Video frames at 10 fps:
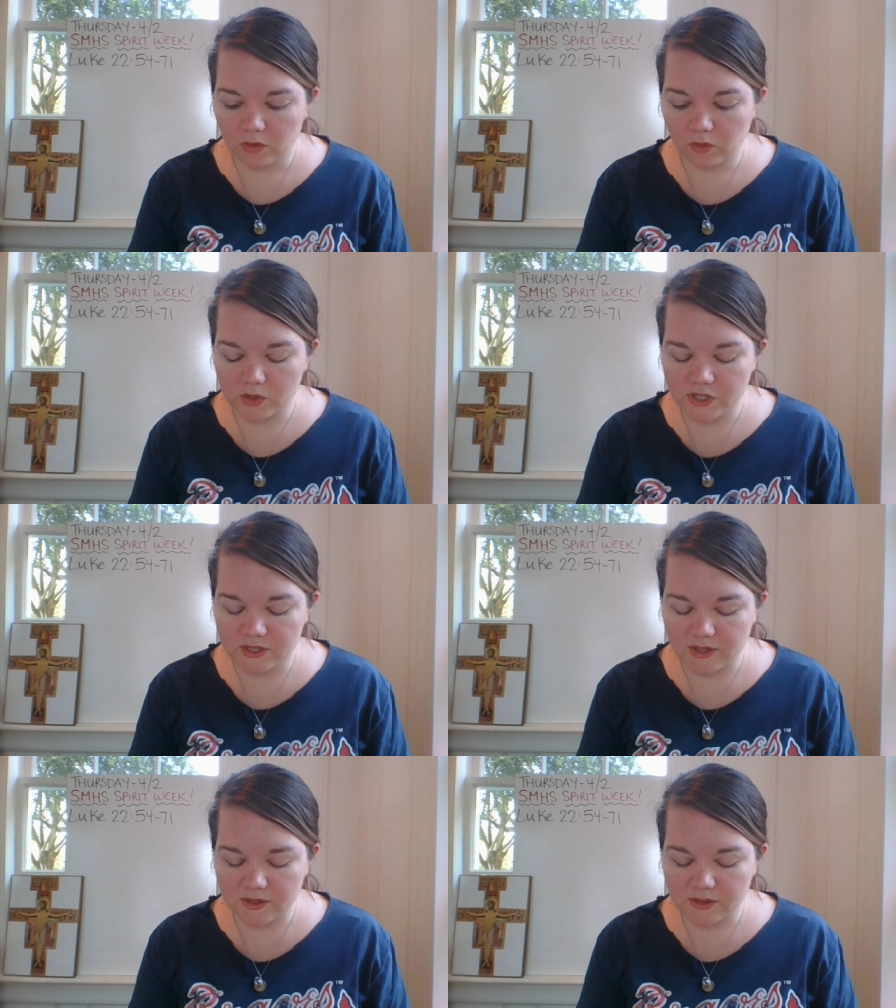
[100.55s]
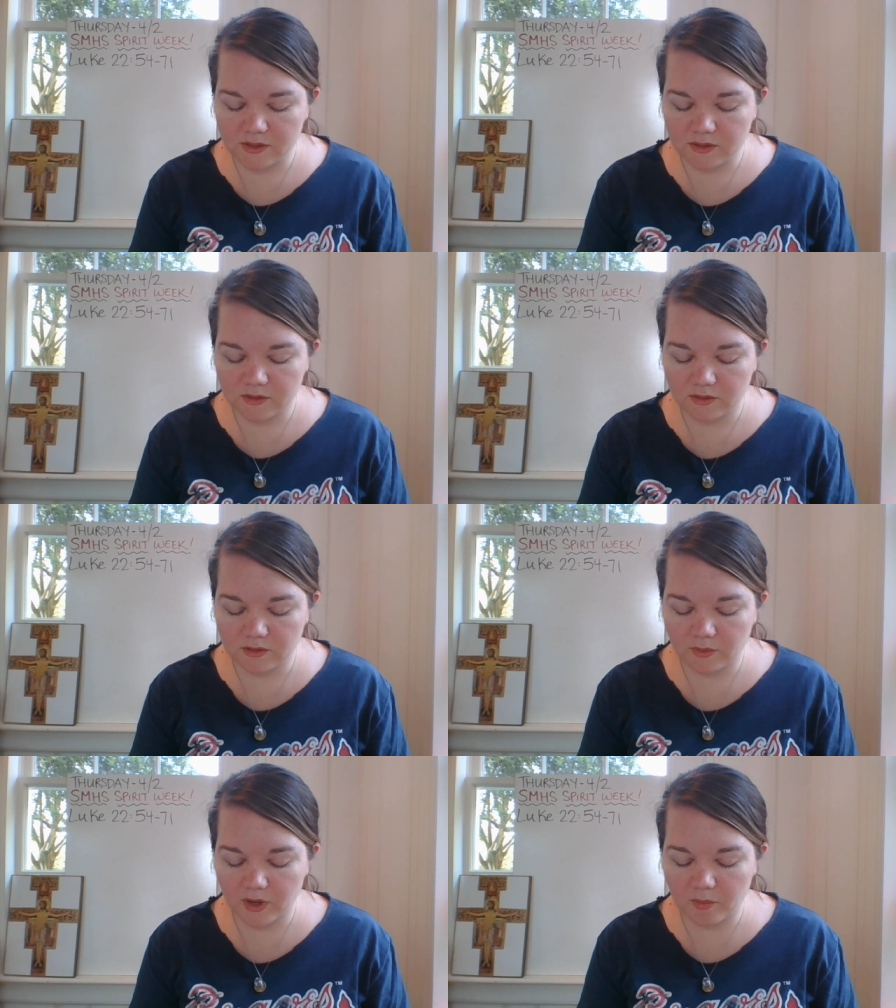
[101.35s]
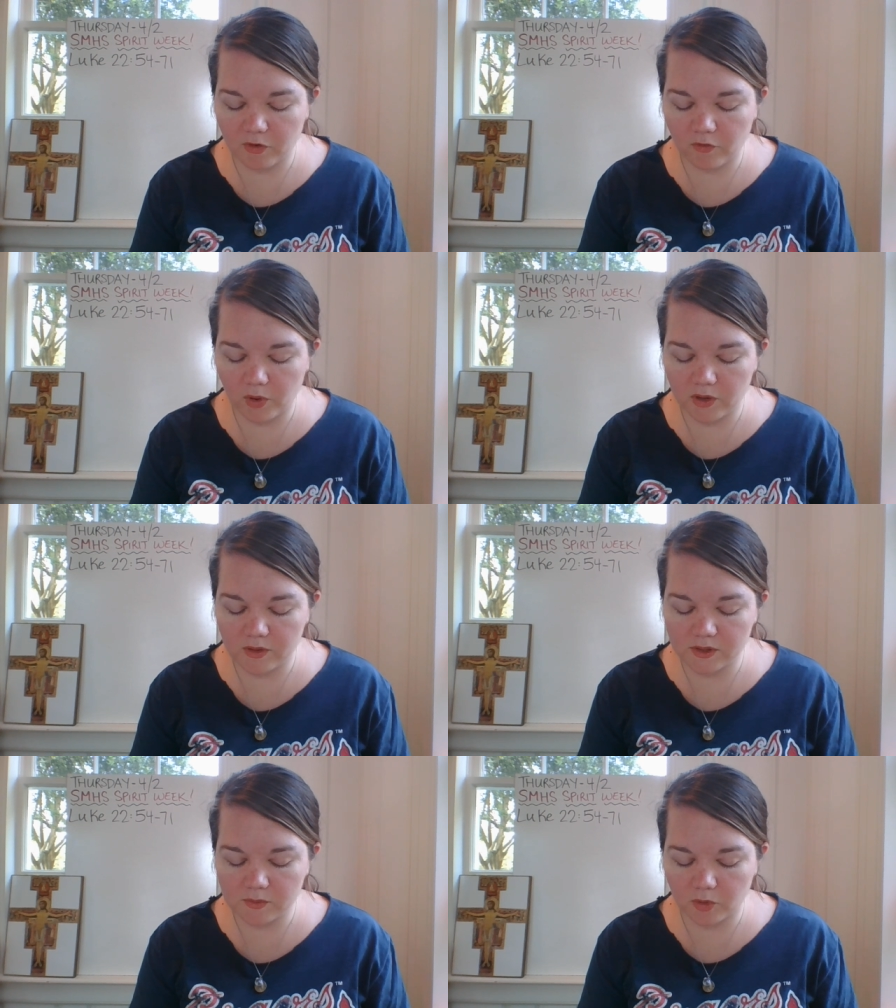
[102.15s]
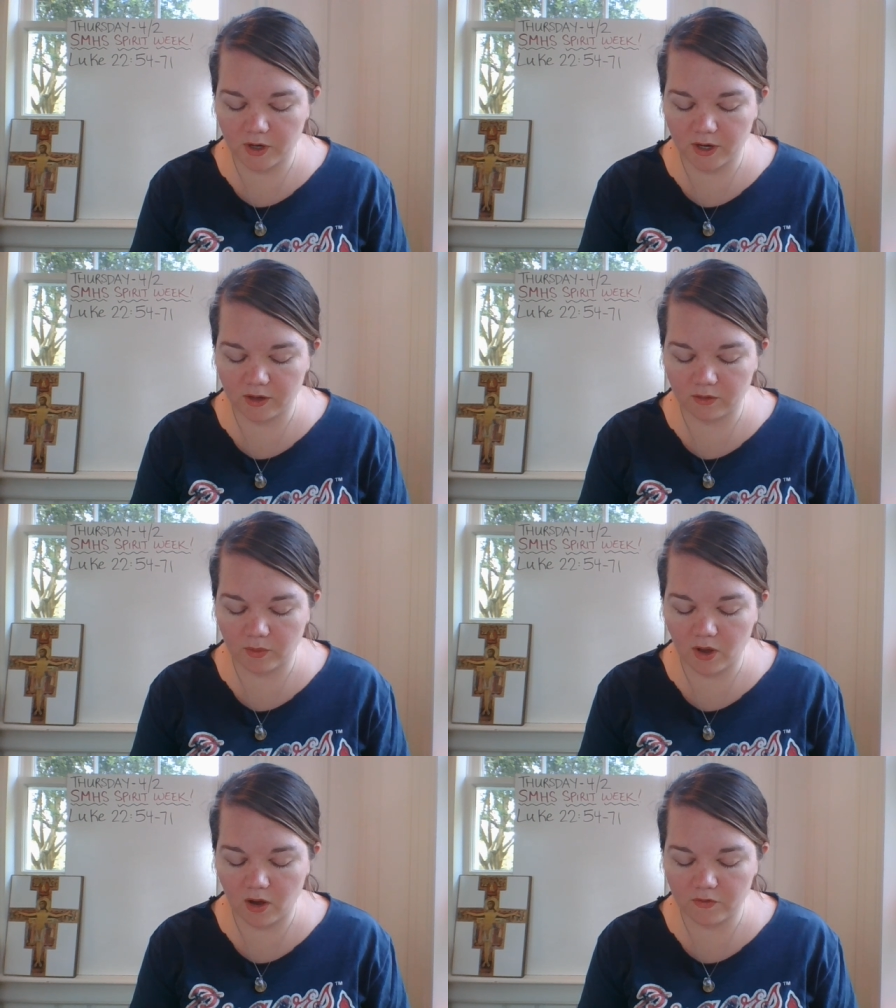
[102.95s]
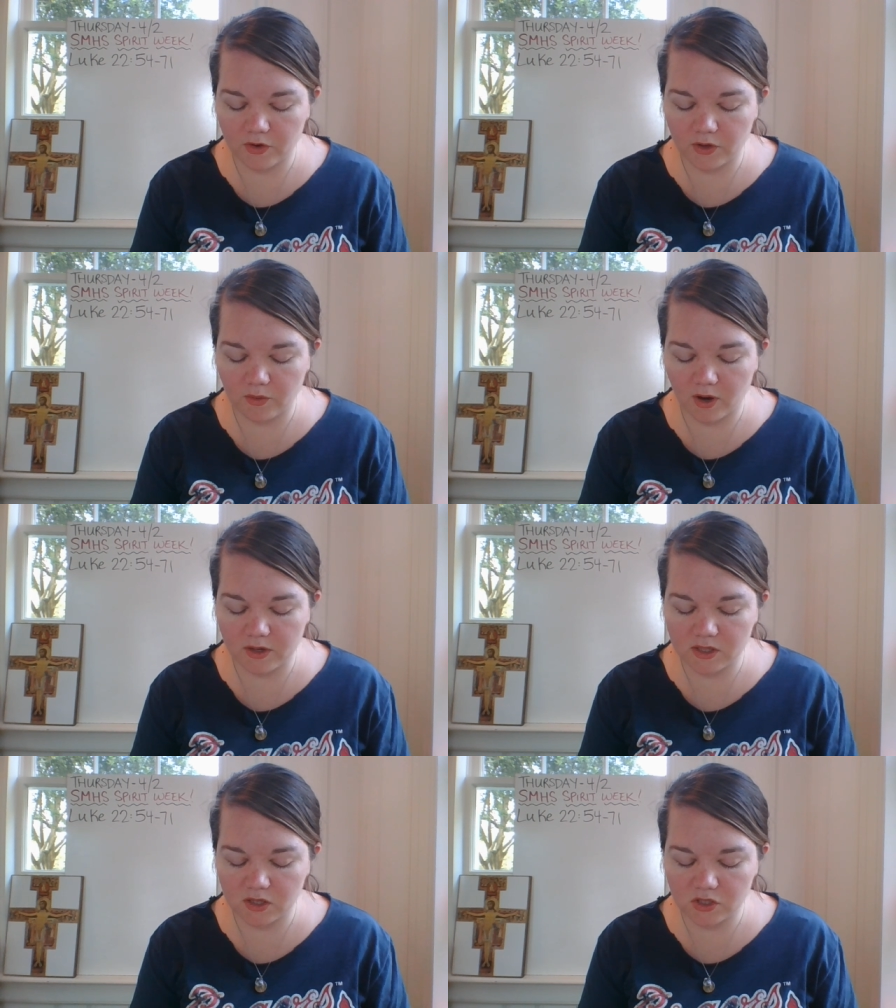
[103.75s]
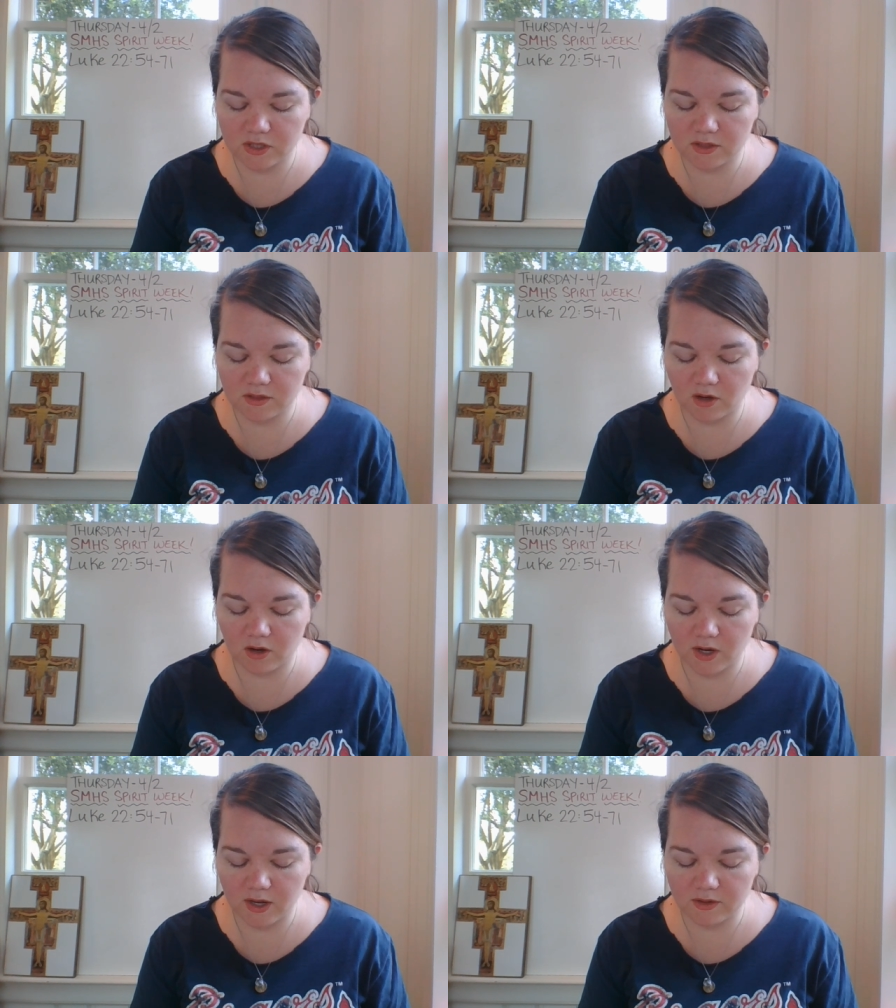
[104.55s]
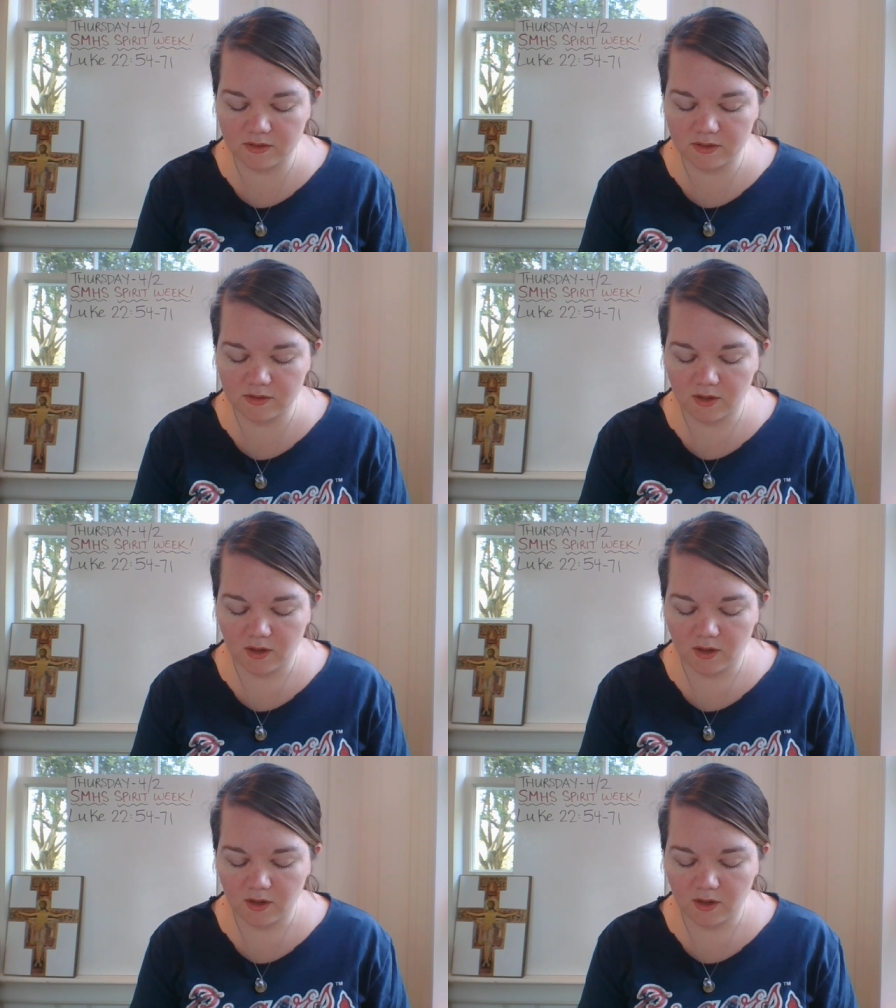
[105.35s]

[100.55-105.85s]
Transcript: Lord Jesus, we come before you this morning. We offer you our intentions and our needs.